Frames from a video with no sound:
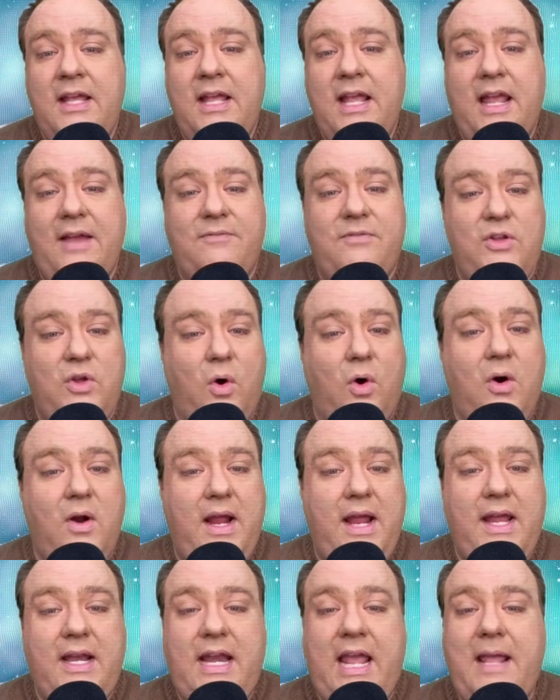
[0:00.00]
If you're
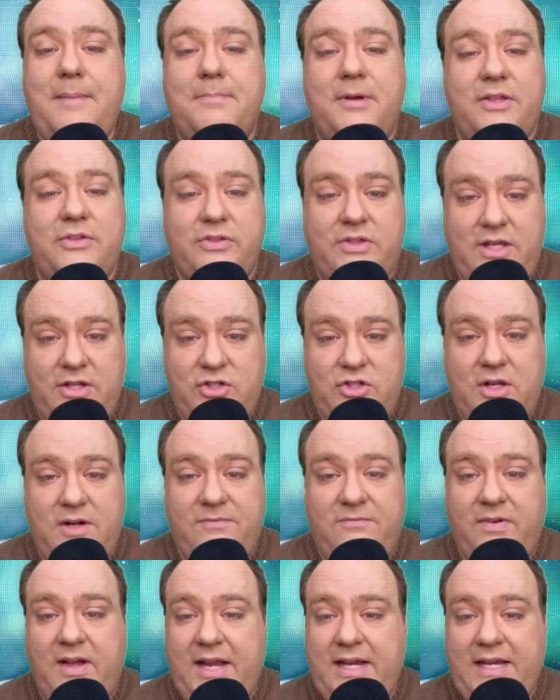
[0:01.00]
in a
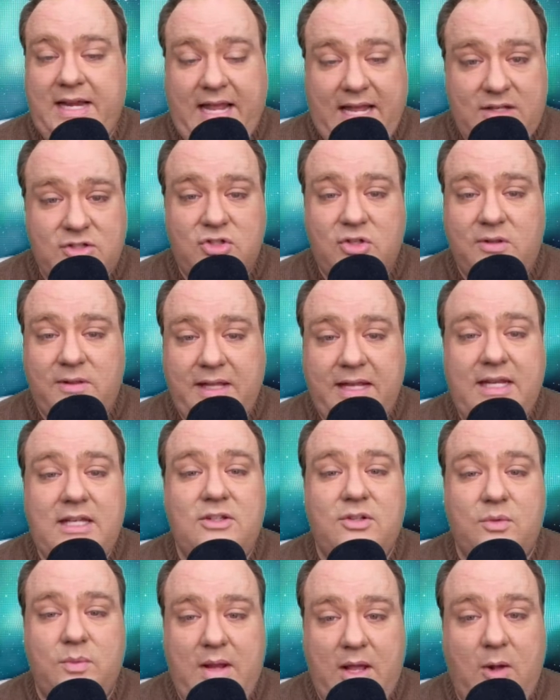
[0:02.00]
position financially
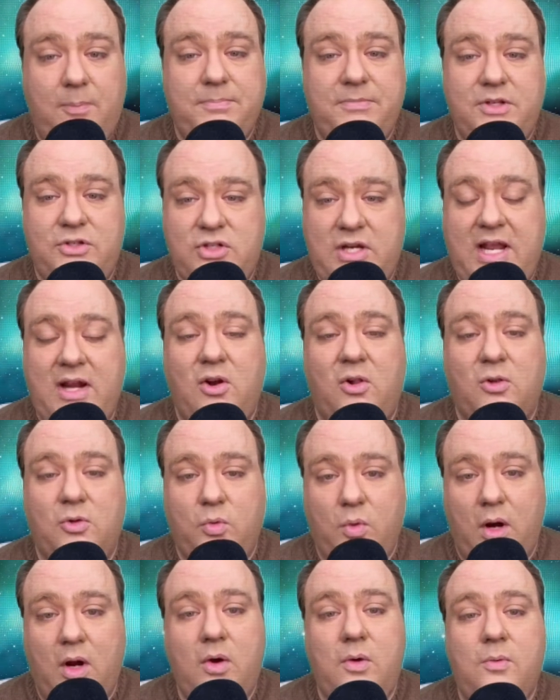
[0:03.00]
to help the channel
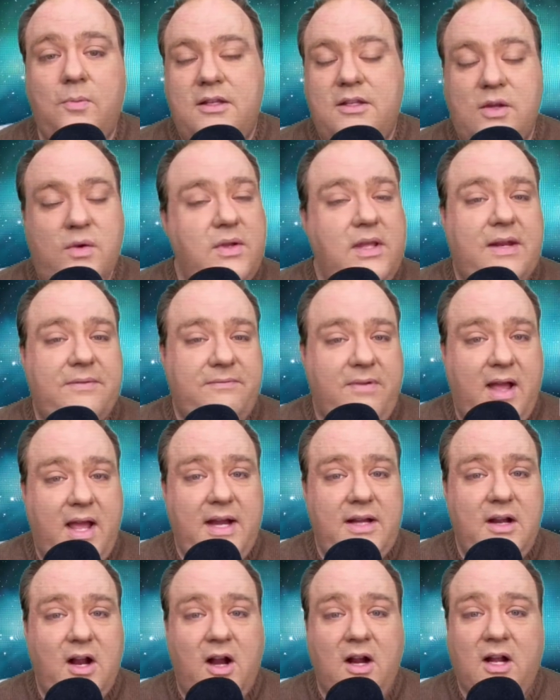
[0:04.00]
grow, you can
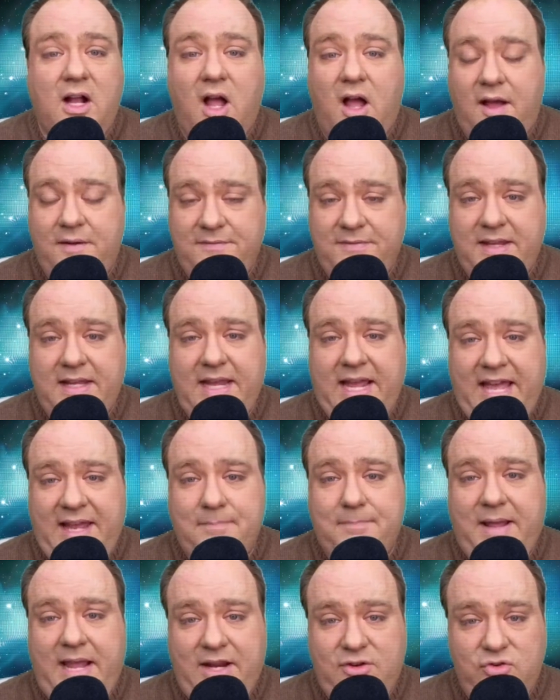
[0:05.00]
find our Ko-Fi
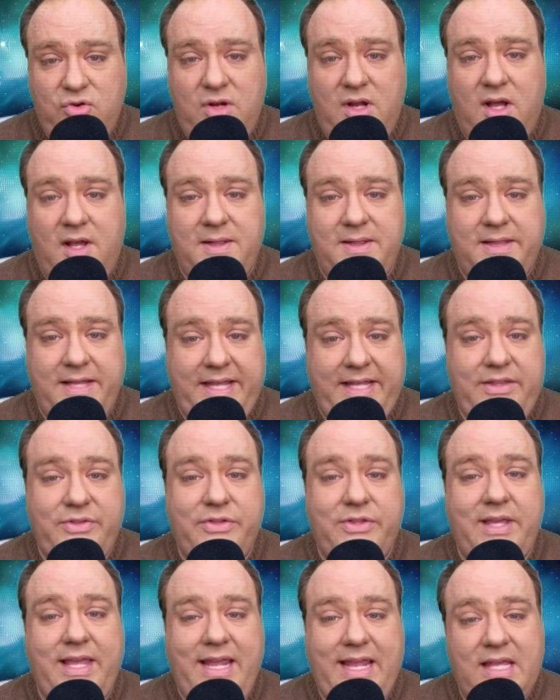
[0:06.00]
and Patreon
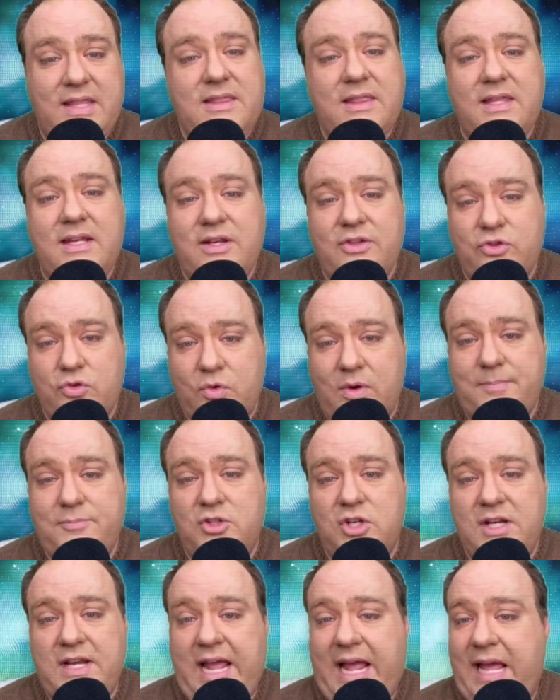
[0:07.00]
links in the
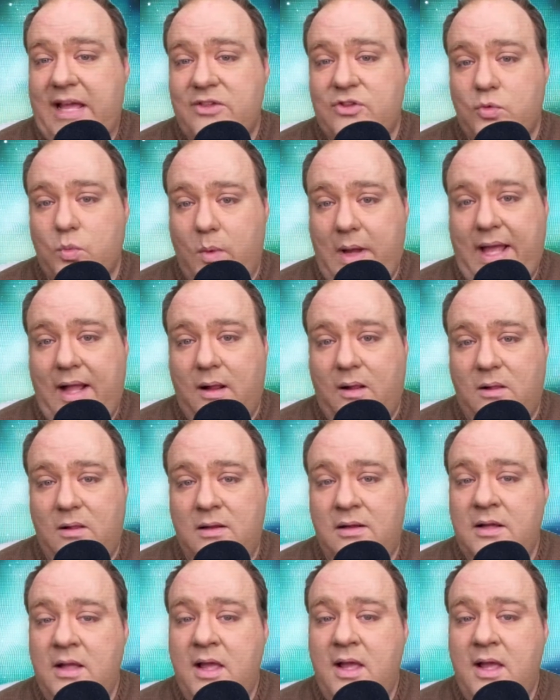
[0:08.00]
description as well.